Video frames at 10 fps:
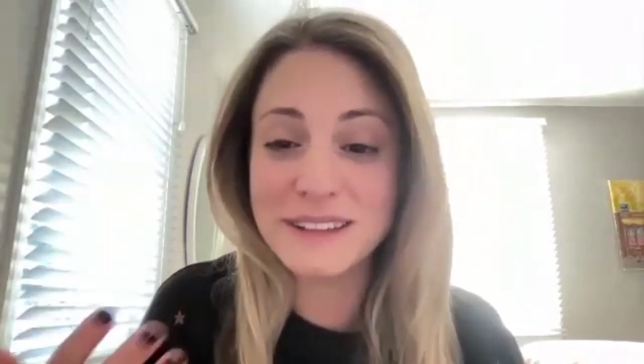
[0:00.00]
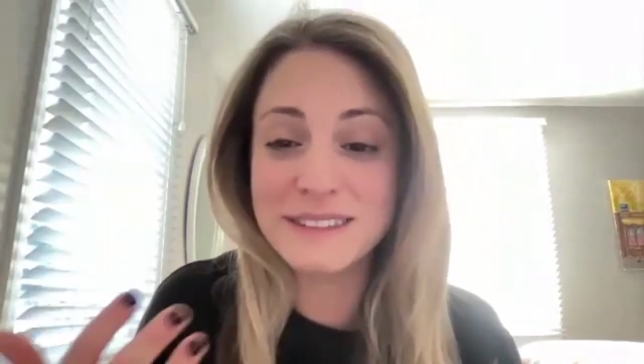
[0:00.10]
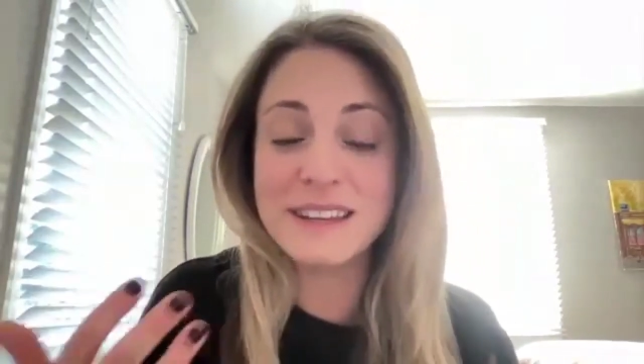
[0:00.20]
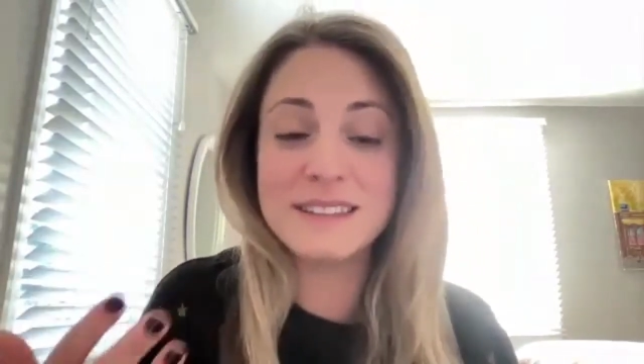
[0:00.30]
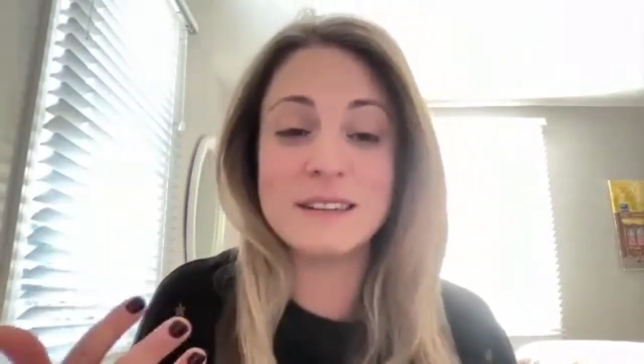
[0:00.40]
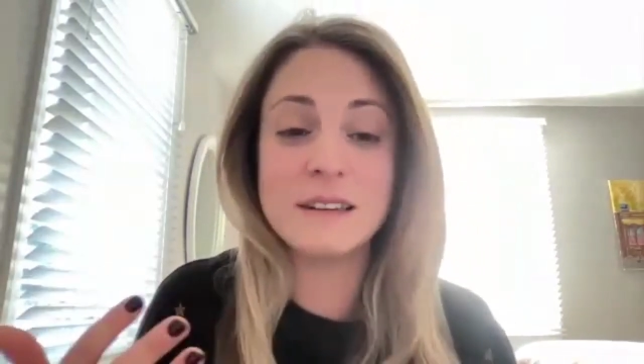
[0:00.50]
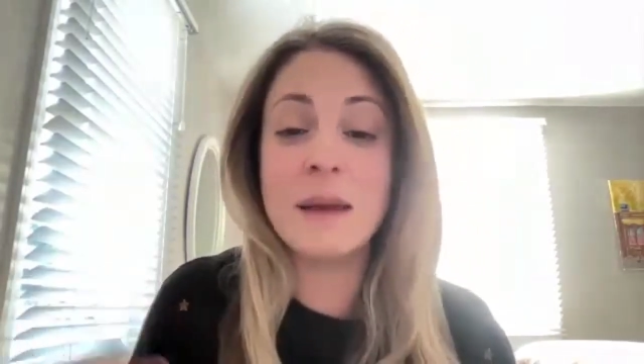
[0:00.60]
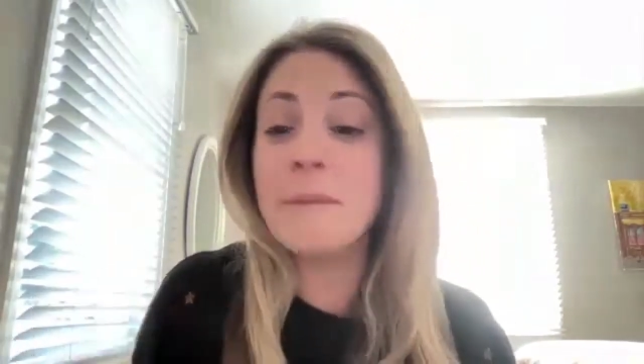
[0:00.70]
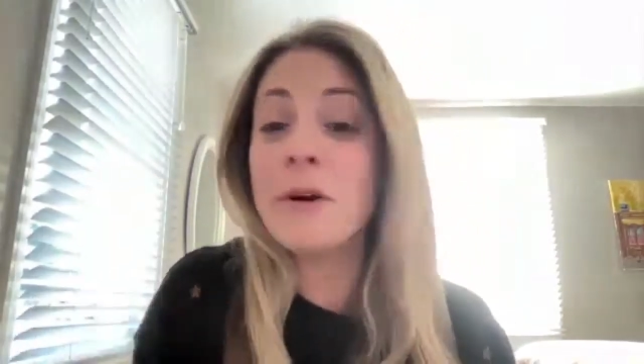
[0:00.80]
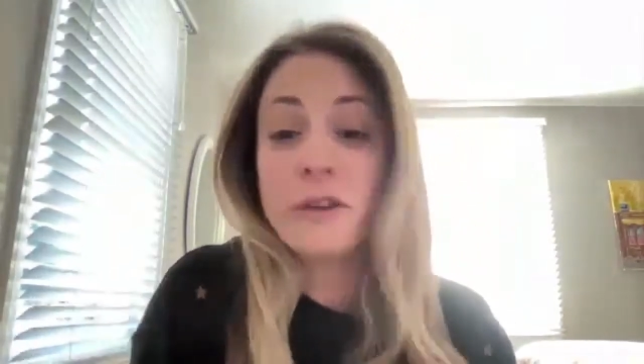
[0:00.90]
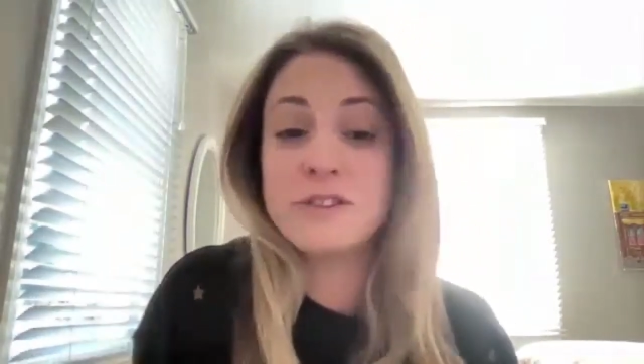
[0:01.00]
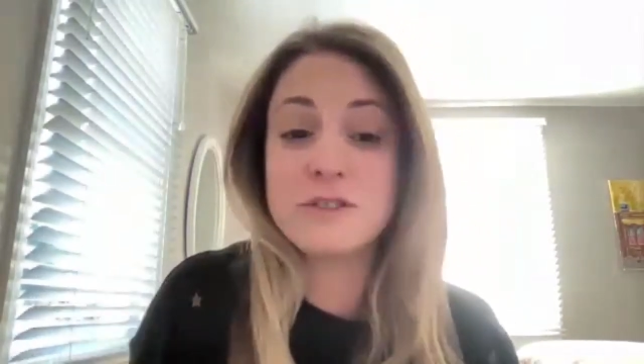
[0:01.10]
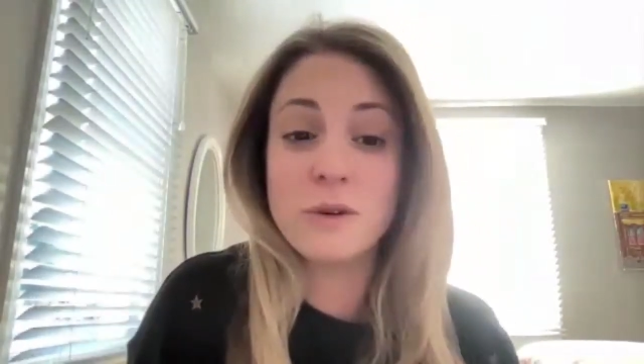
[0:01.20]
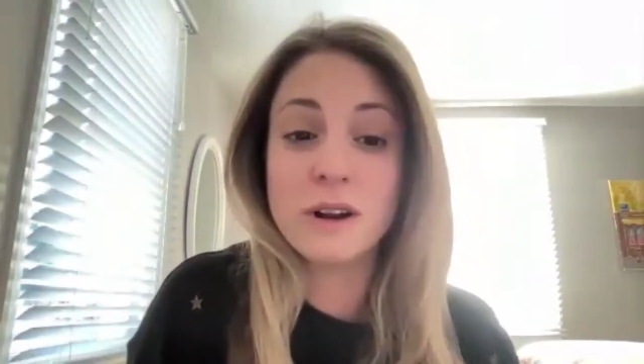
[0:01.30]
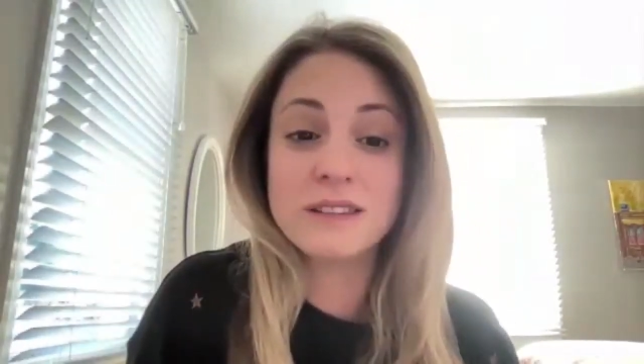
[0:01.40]
It, it's an immigrant
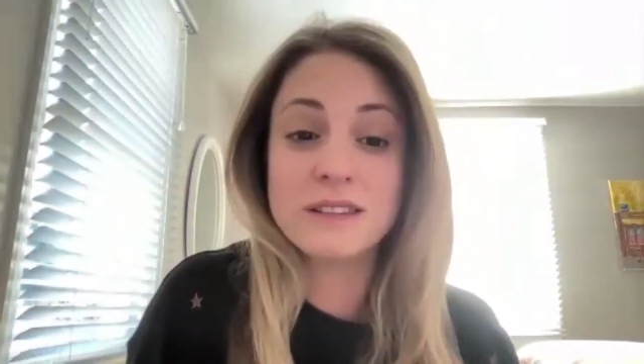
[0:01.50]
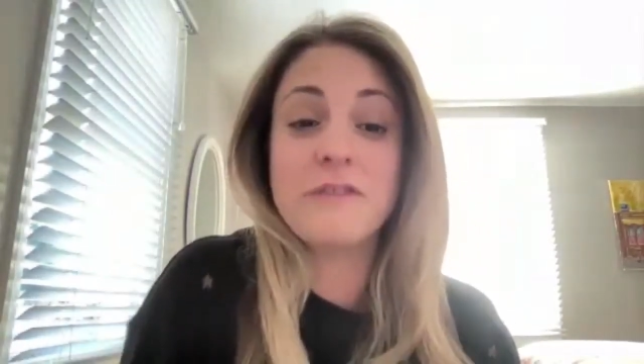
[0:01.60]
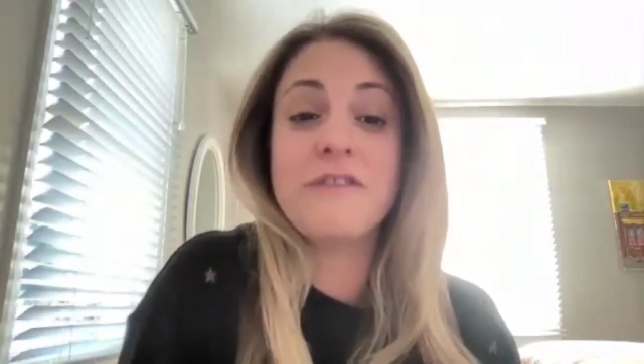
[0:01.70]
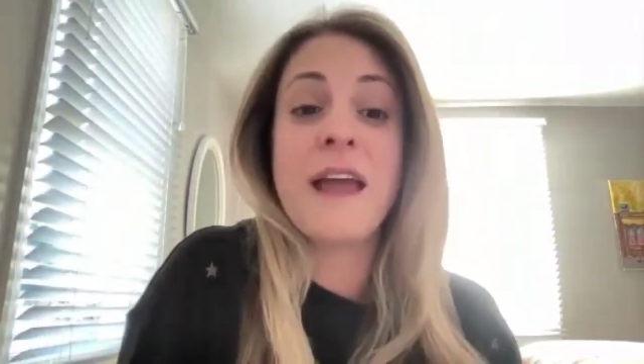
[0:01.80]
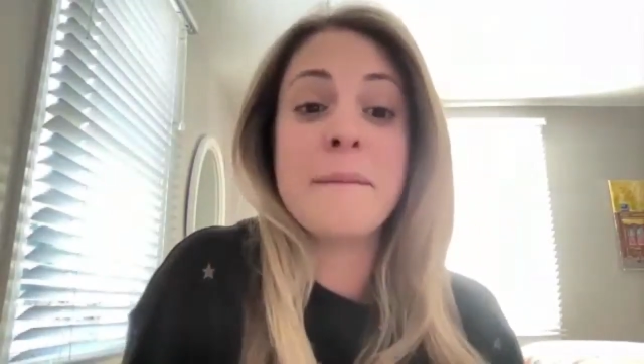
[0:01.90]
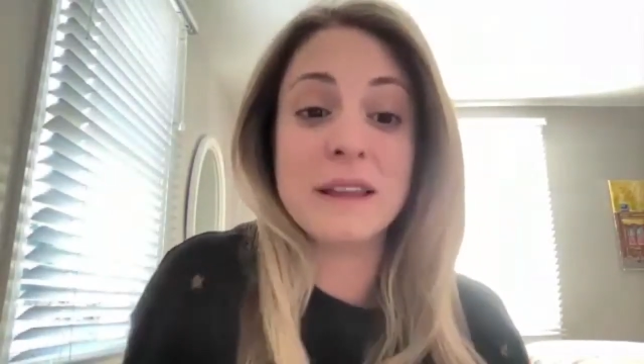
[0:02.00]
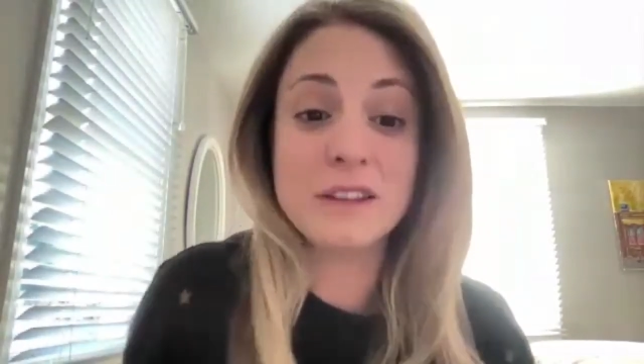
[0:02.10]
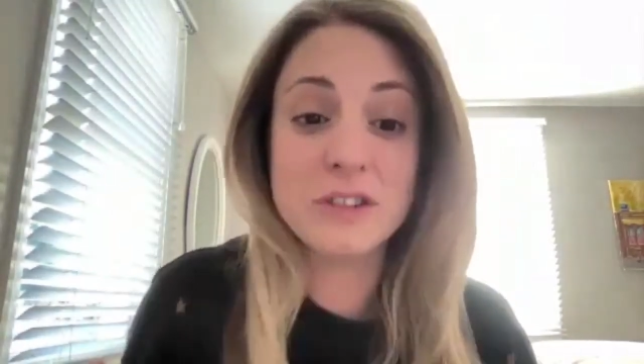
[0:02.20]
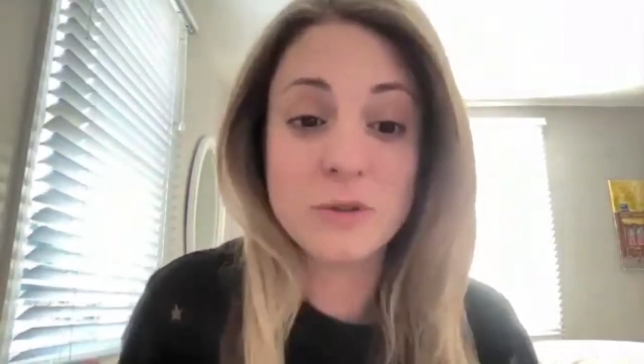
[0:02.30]
story. It's a family